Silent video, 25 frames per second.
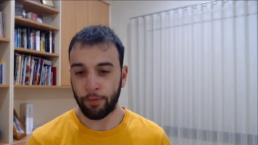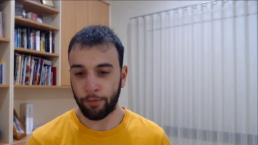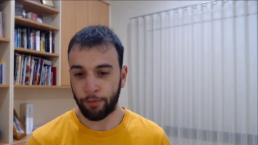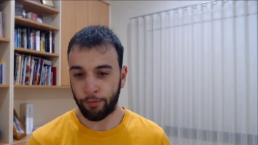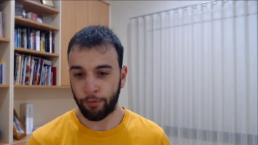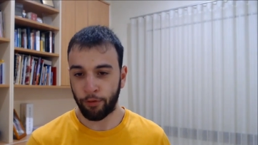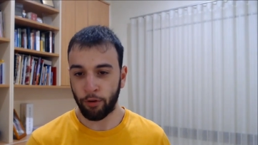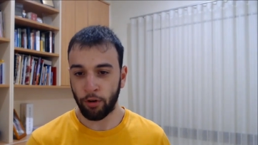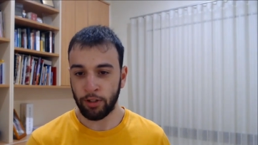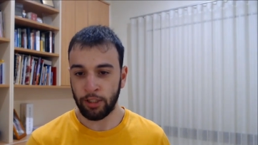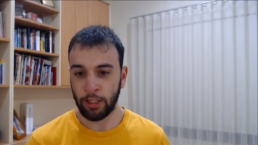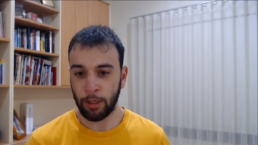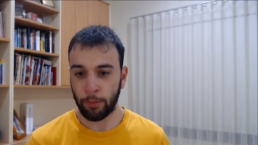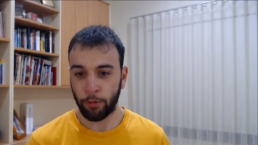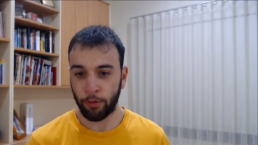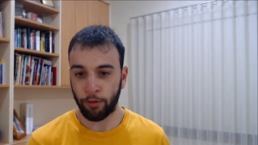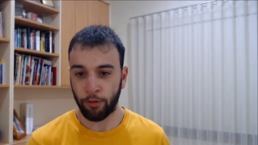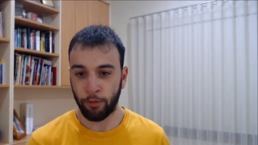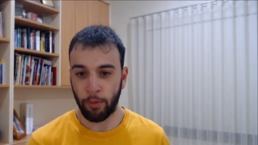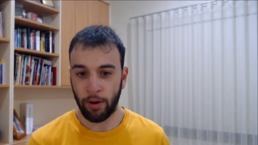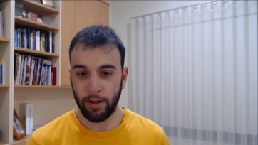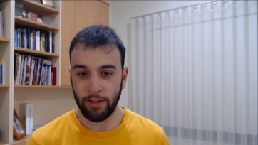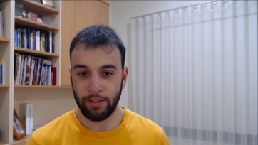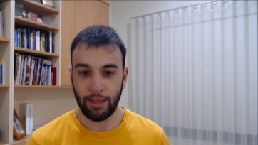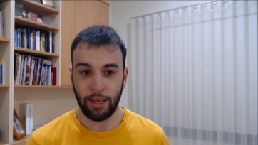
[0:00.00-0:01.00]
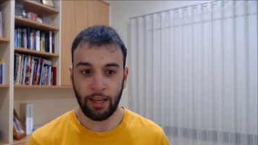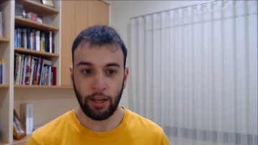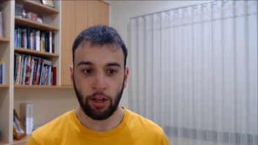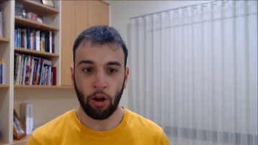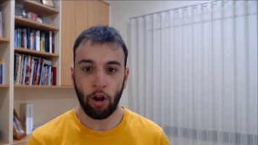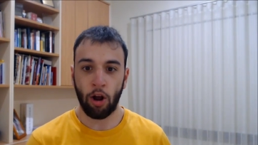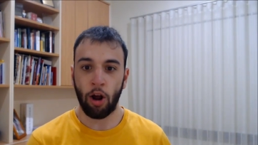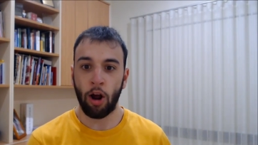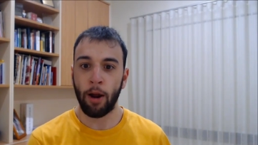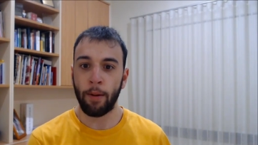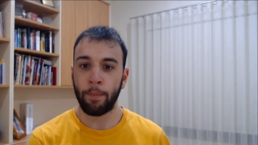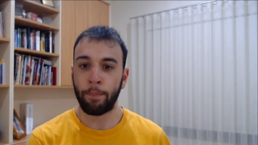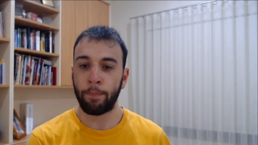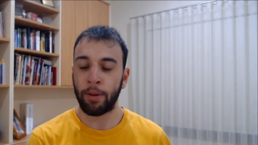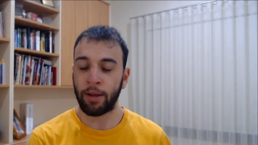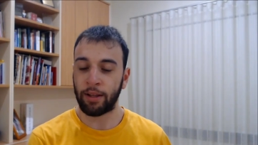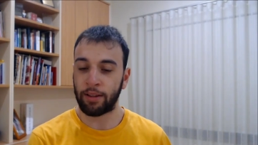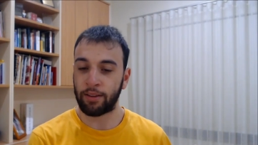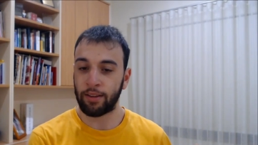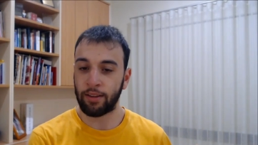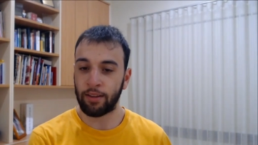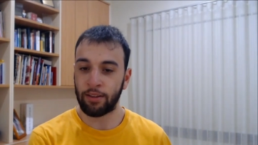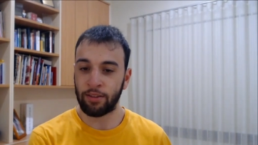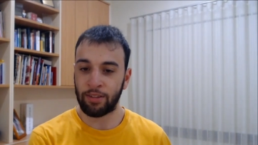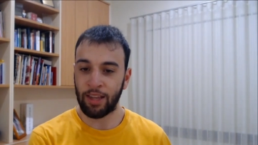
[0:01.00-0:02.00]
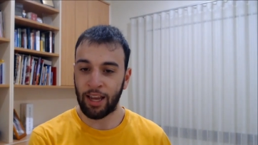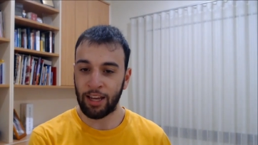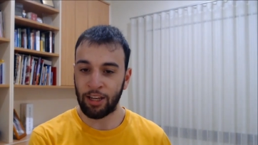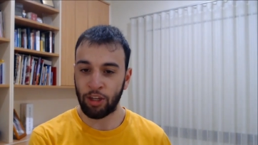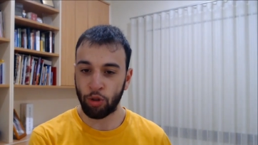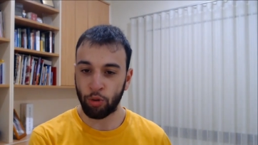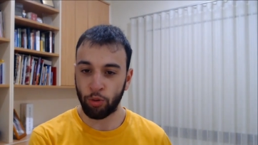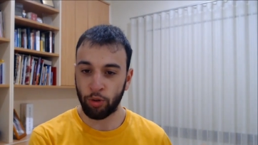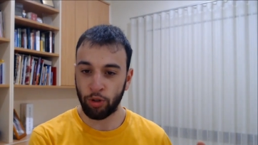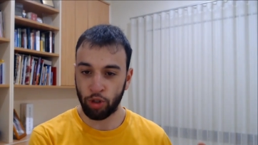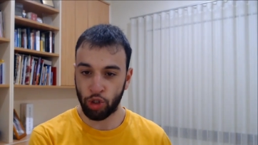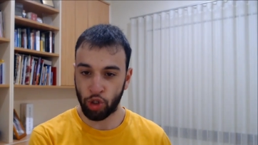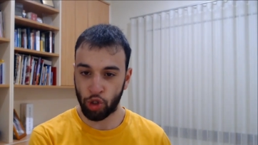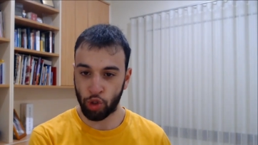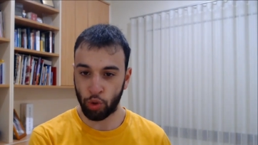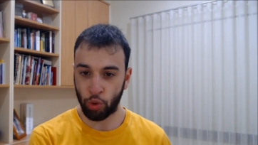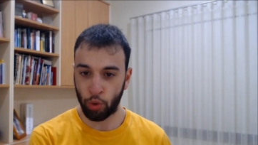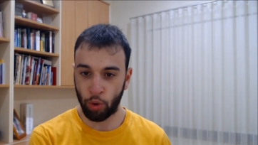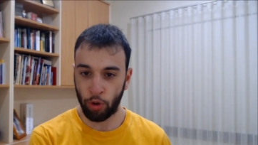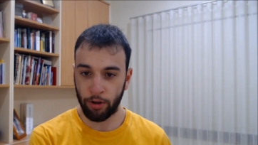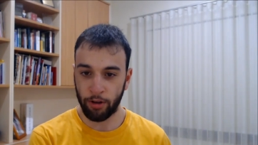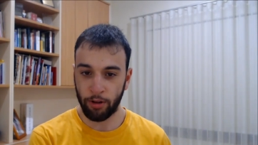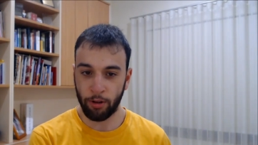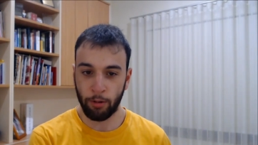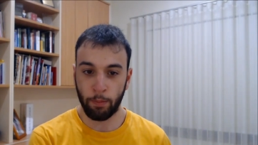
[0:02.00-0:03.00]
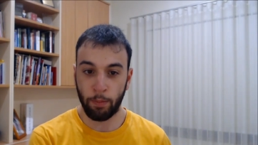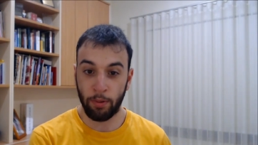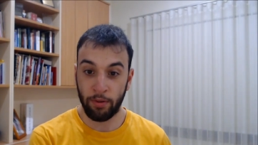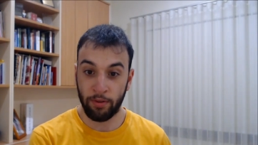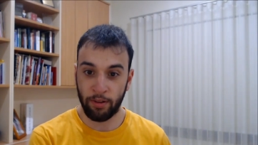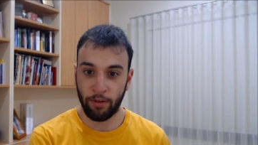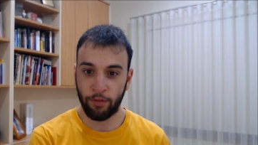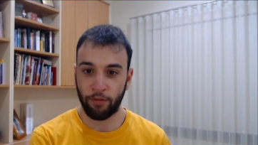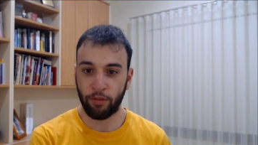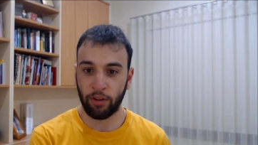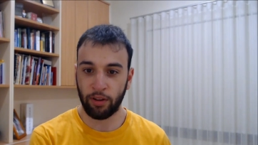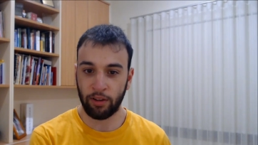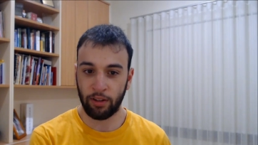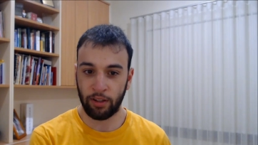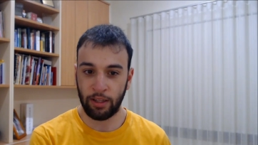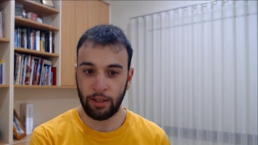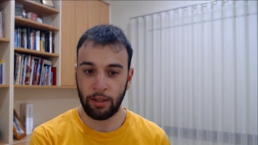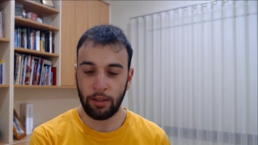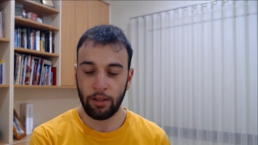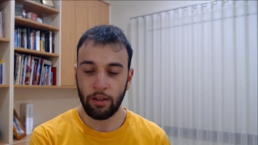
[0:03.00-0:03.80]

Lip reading: for example, for my sake, I picked Daniel and Short specifically.